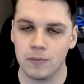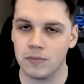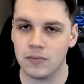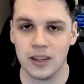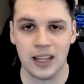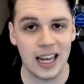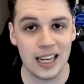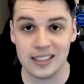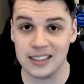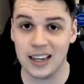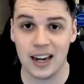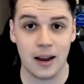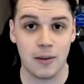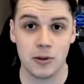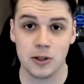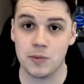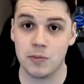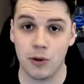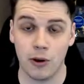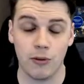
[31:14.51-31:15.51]
yesterday
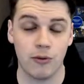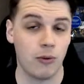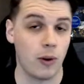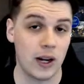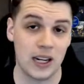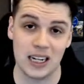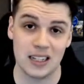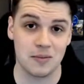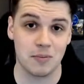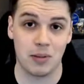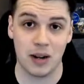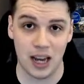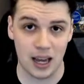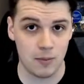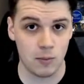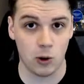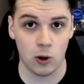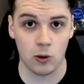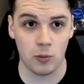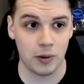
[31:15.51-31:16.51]
was proof why he doesn't play
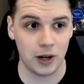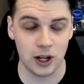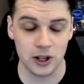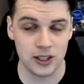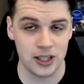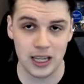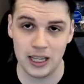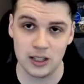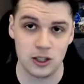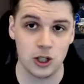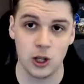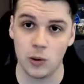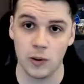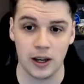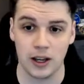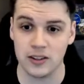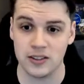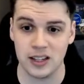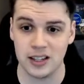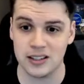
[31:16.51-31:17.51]
more, because he's too
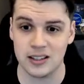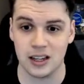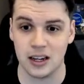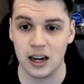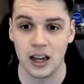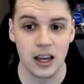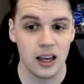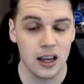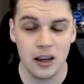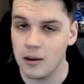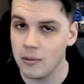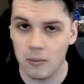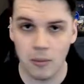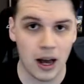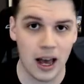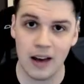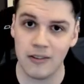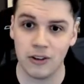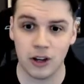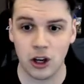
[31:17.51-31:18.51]
inconsistent. Might
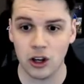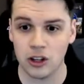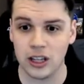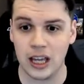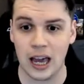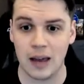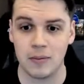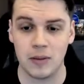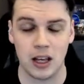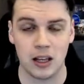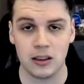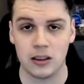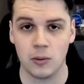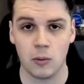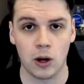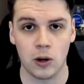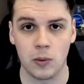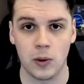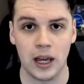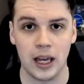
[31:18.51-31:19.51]
have a good game the
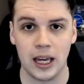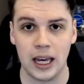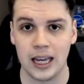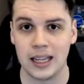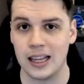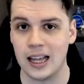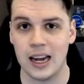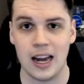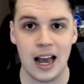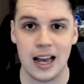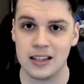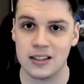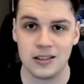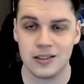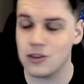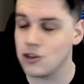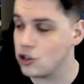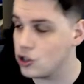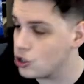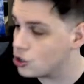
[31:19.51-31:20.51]
one week, and then he
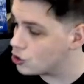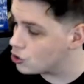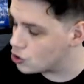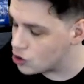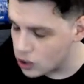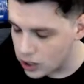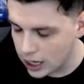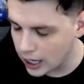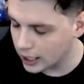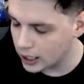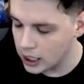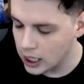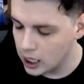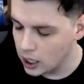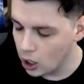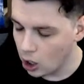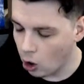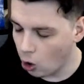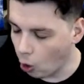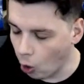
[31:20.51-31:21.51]
has
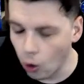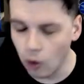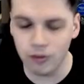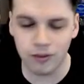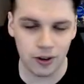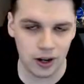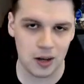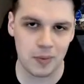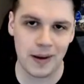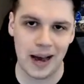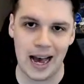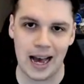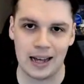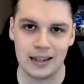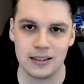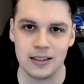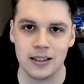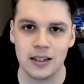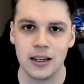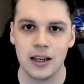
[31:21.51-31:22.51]
awfully
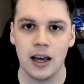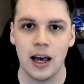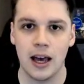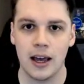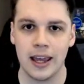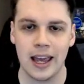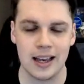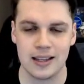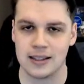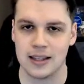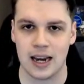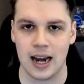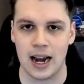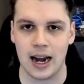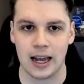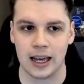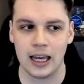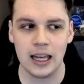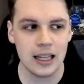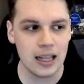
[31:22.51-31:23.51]
bad yesterday.
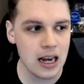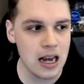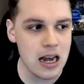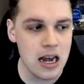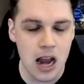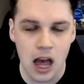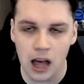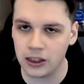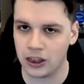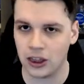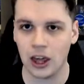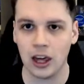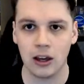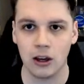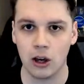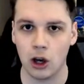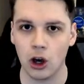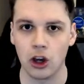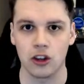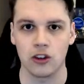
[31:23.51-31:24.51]
He did nothing
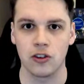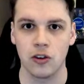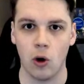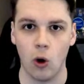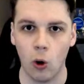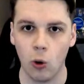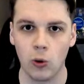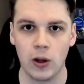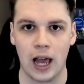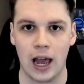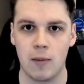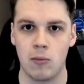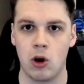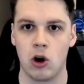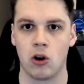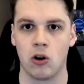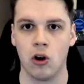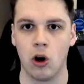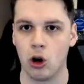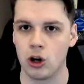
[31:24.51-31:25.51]
good all game
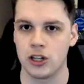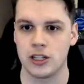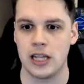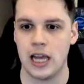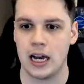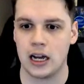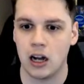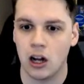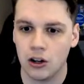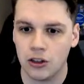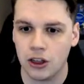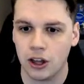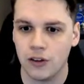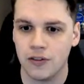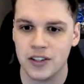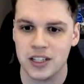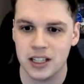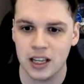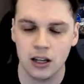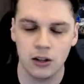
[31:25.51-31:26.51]
long. Honestly, I can't think of a
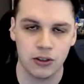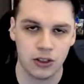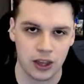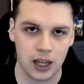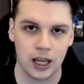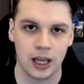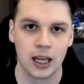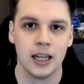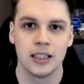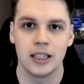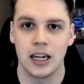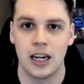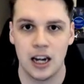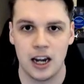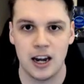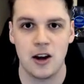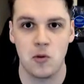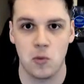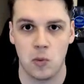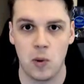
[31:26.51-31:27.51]
single thing that he
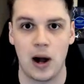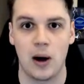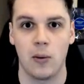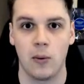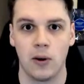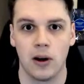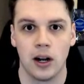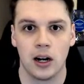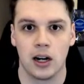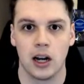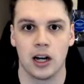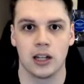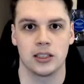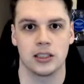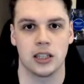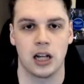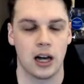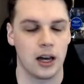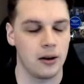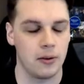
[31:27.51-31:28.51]
did well last
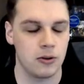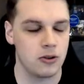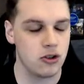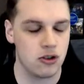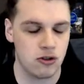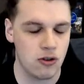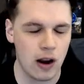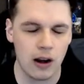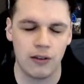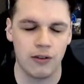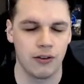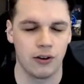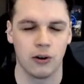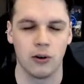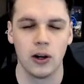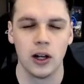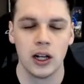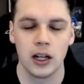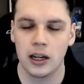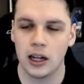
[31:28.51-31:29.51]
night. It was dreadful.
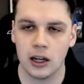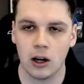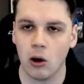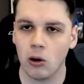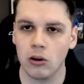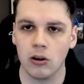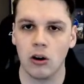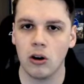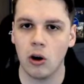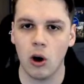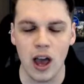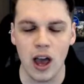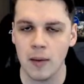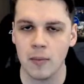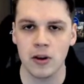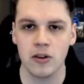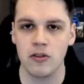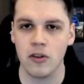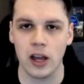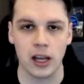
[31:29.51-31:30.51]
Him
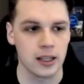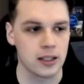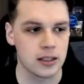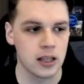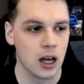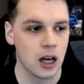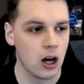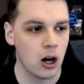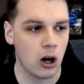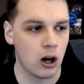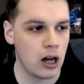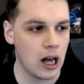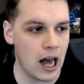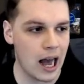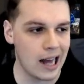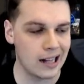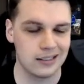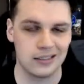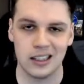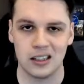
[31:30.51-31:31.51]
and Reece
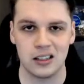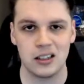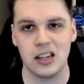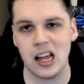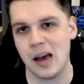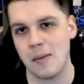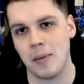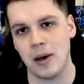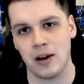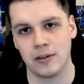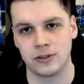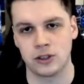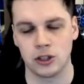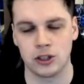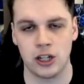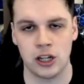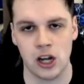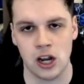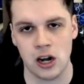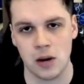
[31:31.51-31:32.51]
and then a bit of
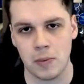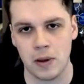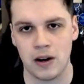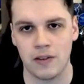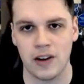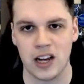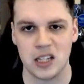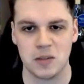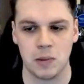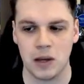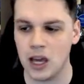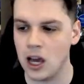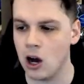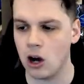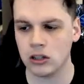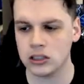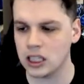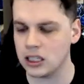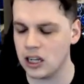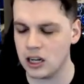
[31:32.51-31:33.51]
Jorginho and a bit of Aspie.
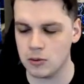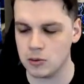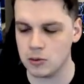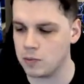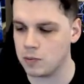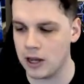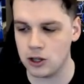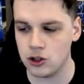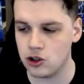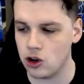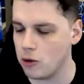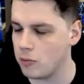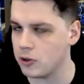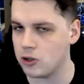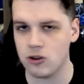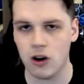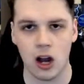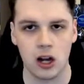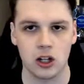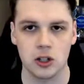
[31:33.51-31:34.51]
All they did was play stupid
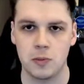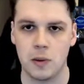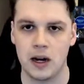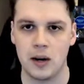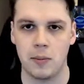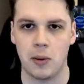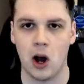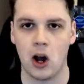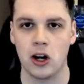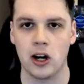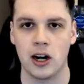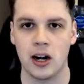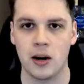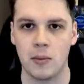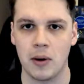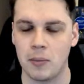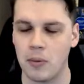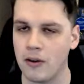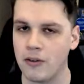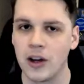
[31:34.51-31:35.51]
triangles by the bar, and I'm
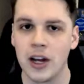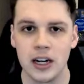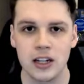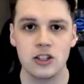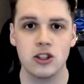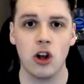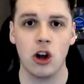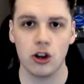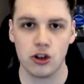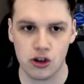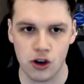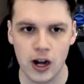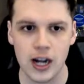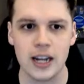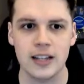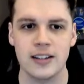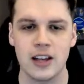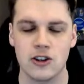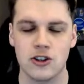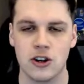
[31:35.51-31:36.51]
like, bro, it's not a training
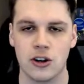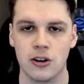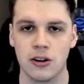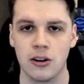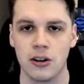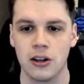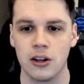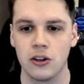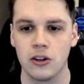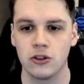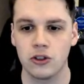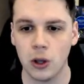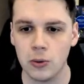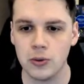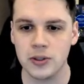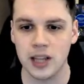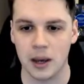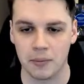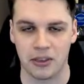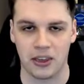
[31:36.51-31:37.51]
session. Do
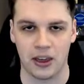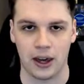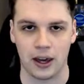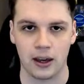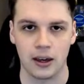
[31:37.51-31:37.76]
something.